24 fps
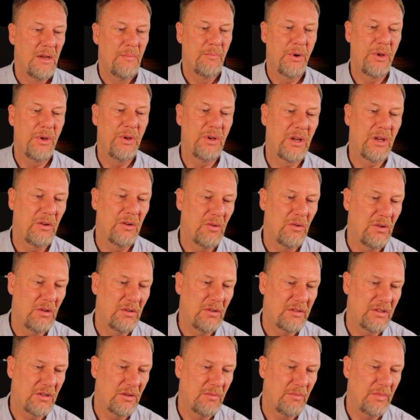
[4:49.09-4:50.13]
but you can
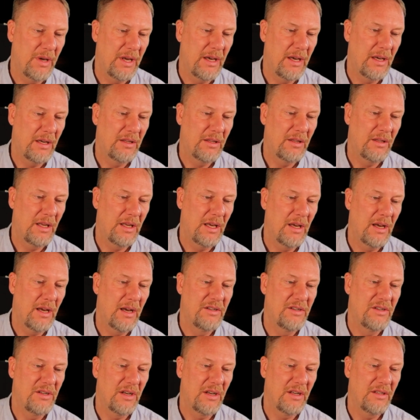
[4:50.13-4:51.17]
also make the
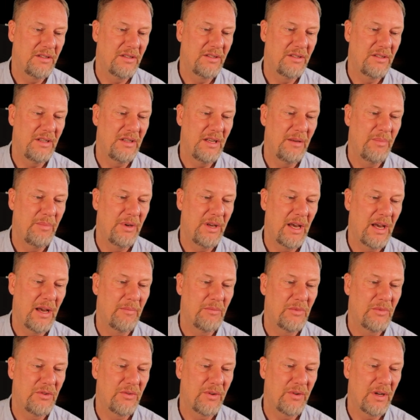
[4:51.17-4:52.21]
adjust
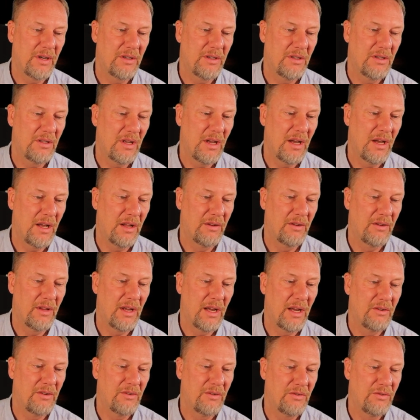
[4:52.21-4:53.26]
CBM track and
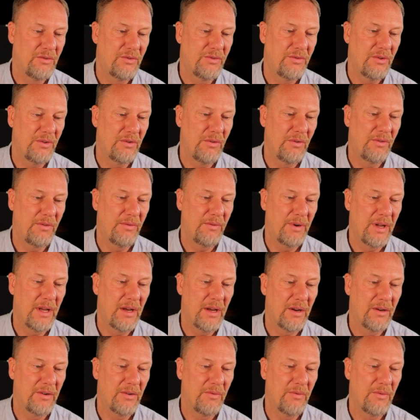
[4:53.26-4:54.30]
then true
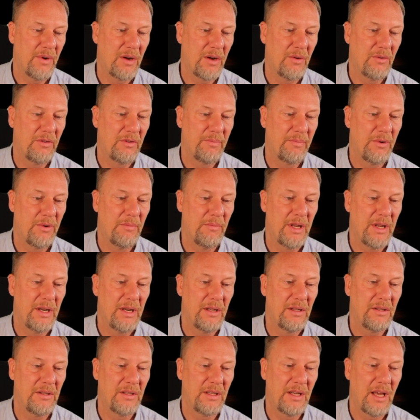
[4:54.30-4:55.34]
300 rounds per
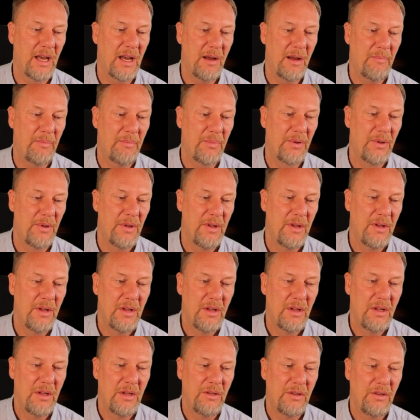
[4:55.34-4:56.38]
minute cap
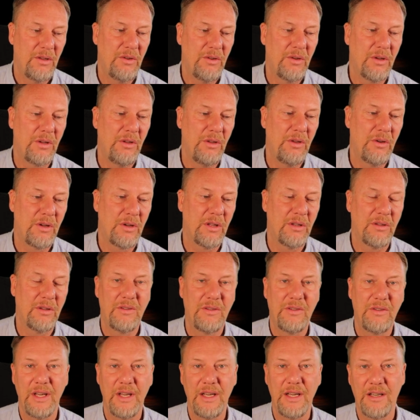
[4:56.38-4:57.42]
you can
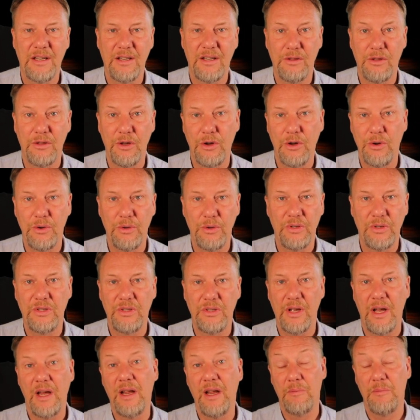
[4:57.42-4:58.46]
tick
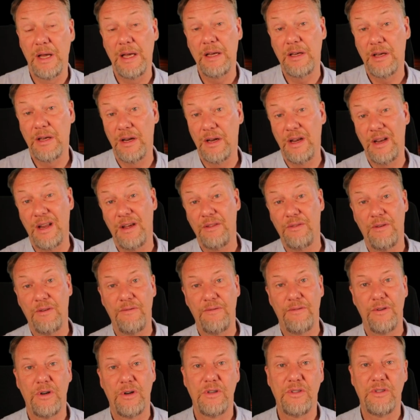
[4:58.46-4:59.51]
those and make another
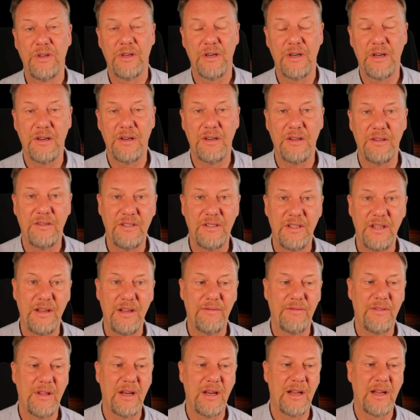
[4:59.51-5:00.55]
version and see
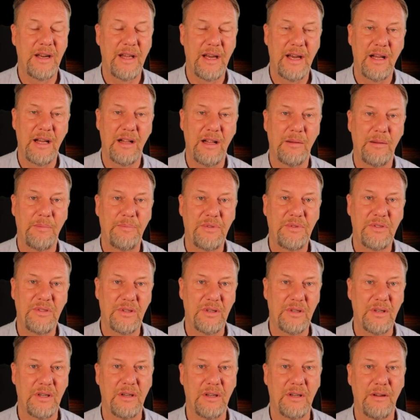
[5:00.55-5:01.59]
if that helps
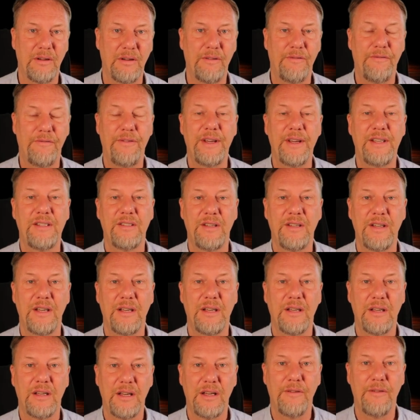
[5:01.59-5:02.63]

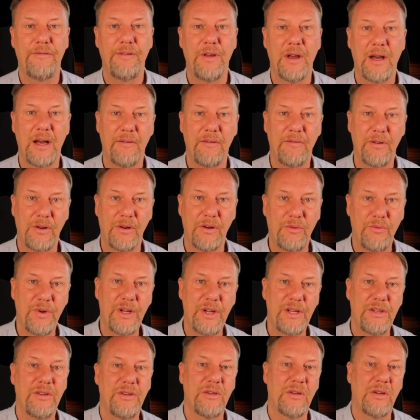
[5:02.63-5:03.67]
fixing if you have an
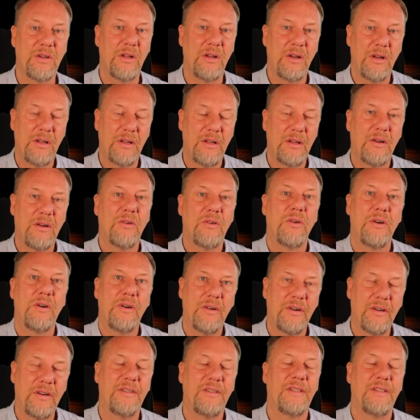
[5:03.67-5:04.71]
original
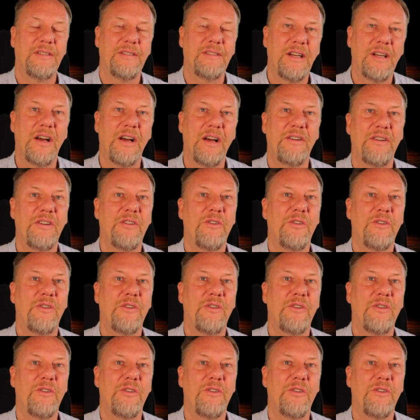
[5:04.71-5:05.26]
or an